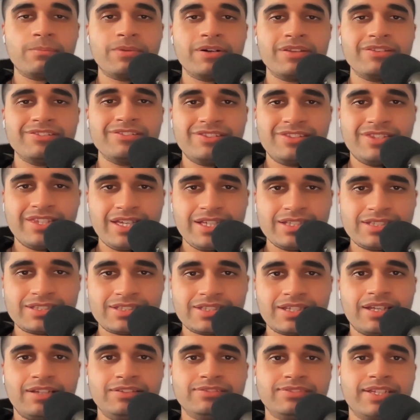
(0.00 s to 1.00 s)
But
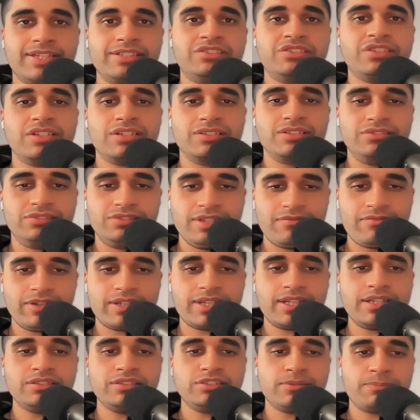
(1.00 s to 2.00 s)
this is a
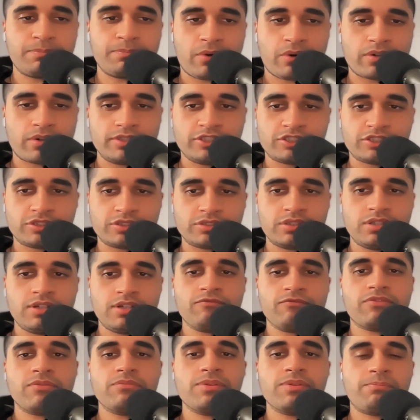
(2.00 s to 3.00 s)
significant departure
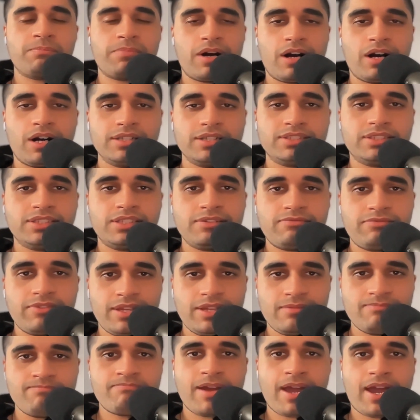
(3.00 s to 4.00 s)
from the positive
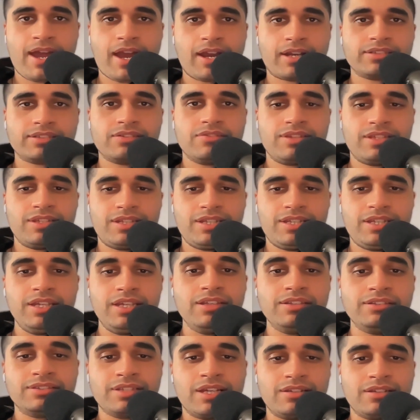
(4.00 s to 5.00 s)
impact that he
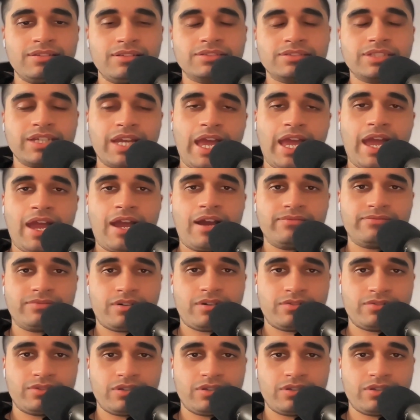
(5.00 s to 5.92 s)
intended to have on